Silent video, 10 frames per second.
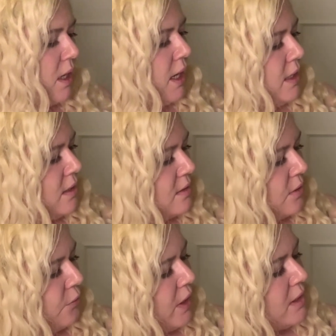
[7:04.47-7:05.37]
And it is
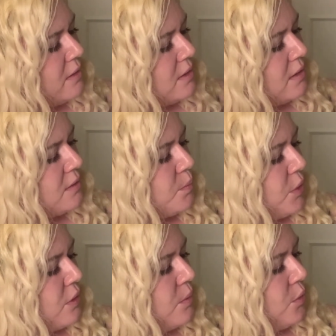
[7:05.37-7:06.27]
a frankincense,
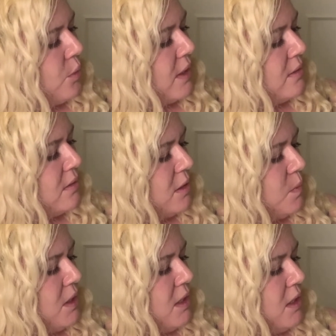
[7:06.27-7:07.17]
bergamot, and
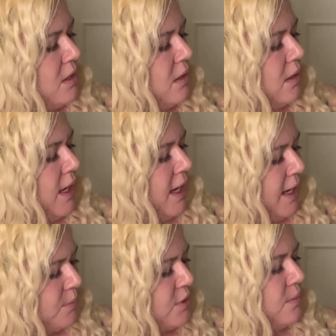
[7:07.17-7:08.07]
CBD
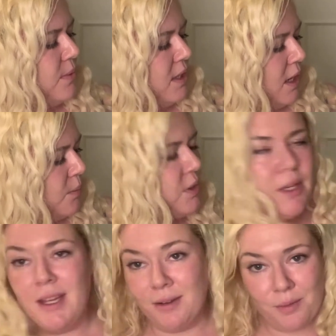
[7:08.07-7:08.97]
Epsom and
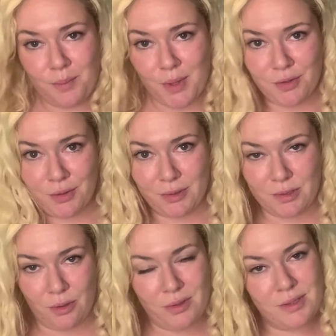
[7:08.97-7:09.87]
Himalayan mineral
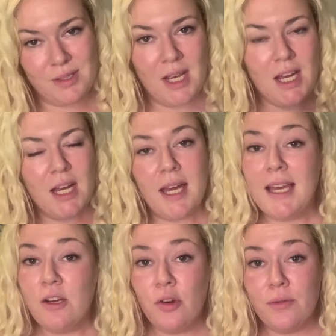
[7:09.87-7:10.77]
salts.
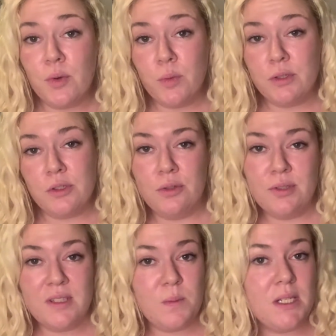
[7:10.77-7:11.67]
Again, not everyone wants to
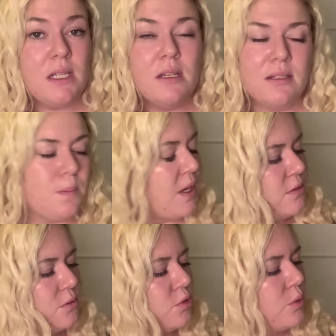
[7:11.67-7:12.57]
use CBD, it's
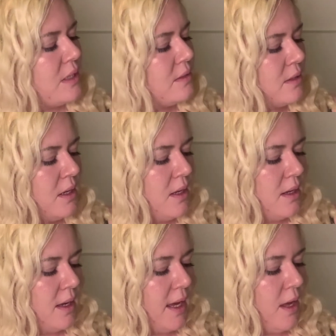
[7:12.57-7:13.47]
personal choice.
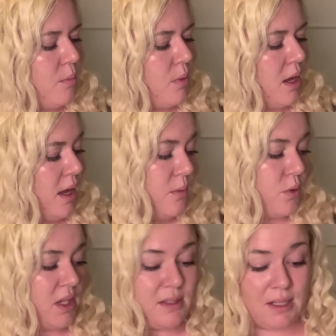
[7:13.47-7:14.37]
I'm
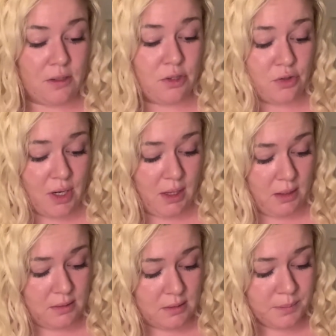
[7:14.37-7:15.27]
really excited to try
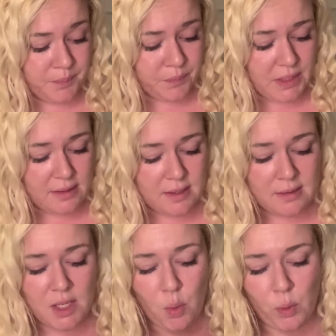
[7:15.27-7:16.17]
this. It
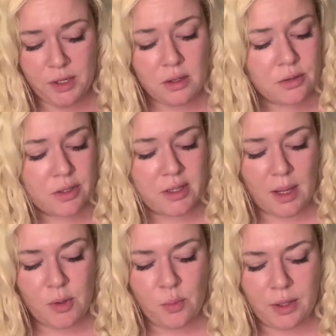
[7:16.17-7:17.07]
says, a winner in our
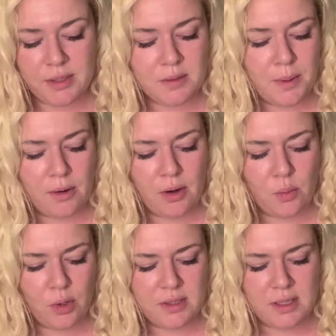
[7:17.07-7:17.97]
Glamour Wellness Power
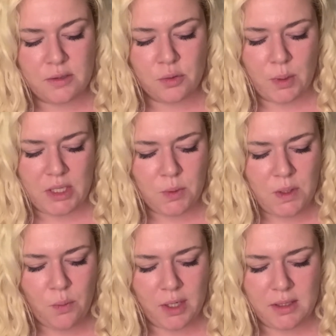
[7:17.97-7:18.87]
Awards list
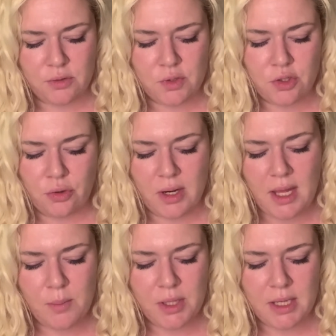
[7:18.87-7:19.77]
2021, these restoring
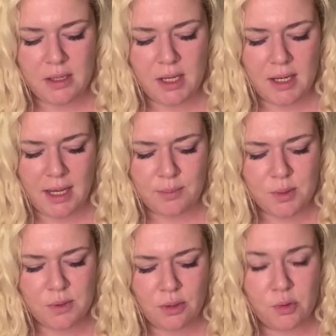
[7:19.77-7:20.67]
Himalayan and
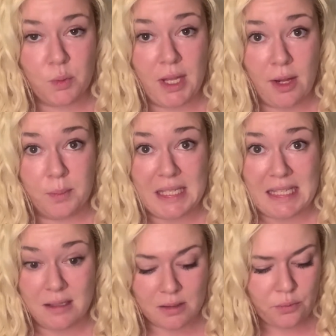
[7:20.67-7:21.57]
Epsom salts will help
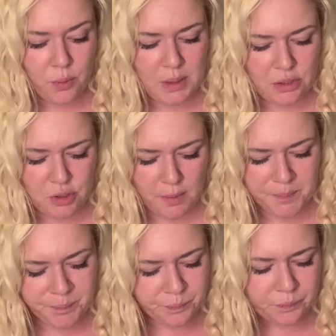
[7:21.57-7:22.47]
ease inflammation.